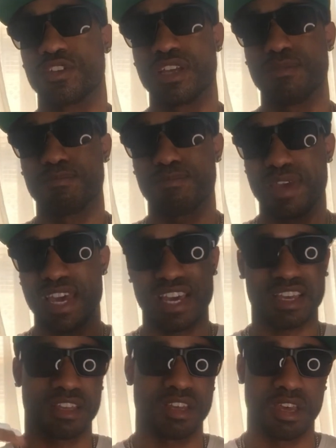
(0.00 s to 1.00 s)
can
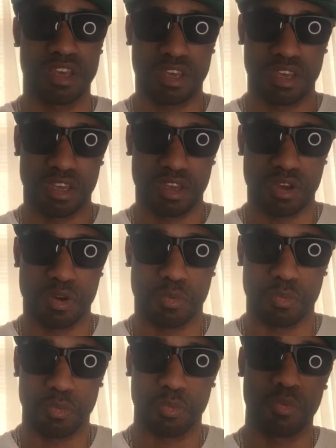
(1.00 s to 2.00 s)
pick
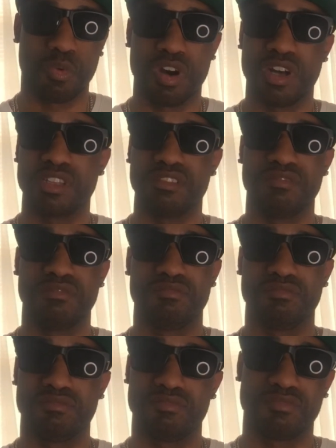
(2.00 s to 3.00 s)
what
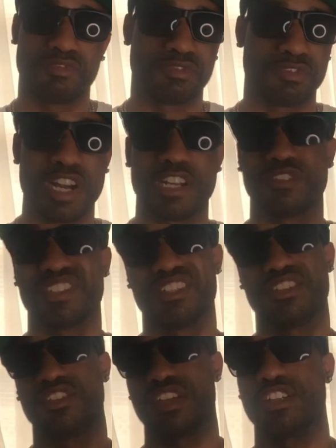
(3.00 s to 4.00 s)

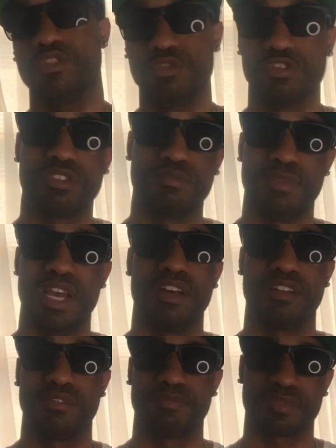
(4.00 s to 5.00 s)
fragrances that you
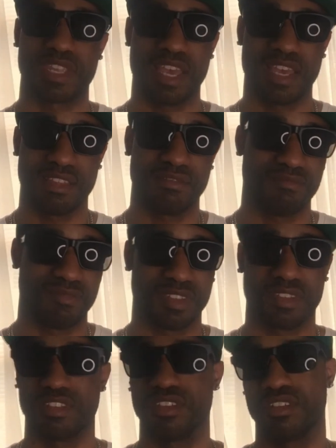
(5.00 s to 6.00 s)
smell, and
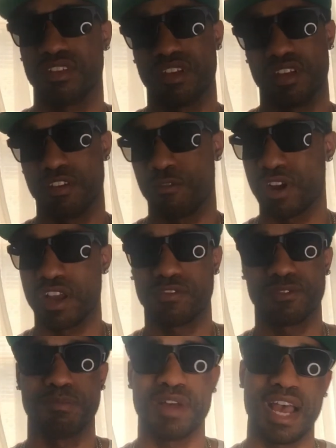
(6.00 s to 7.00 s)
right off
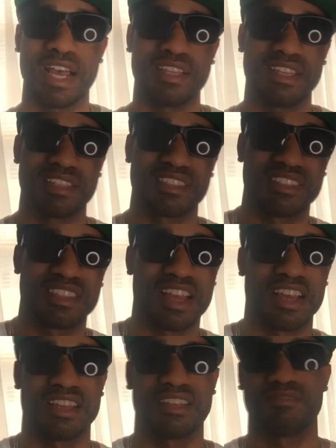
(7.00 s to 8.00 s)
the bat, it's
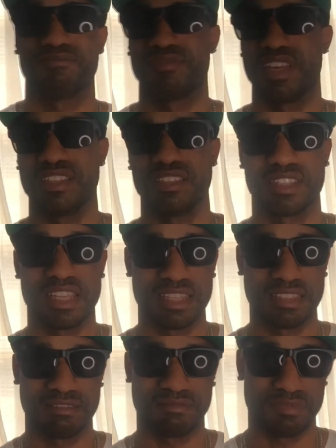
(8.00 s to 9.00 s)
not
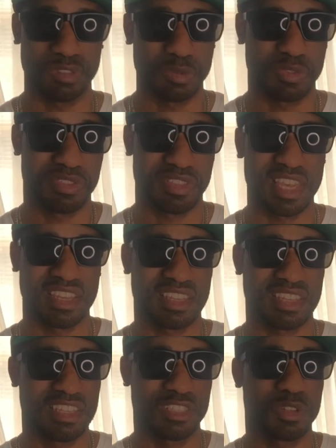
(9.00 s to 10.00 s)
anything you
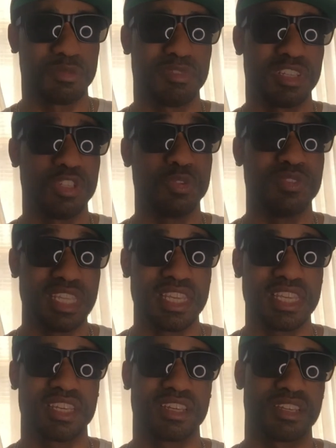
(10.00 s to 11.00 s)
think is going to be
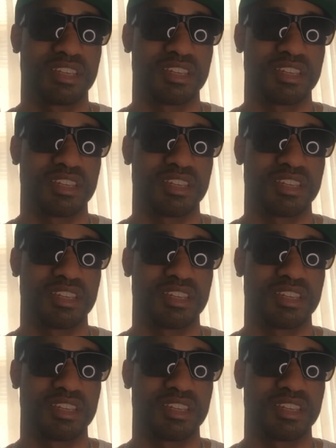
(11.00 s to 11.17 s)
unique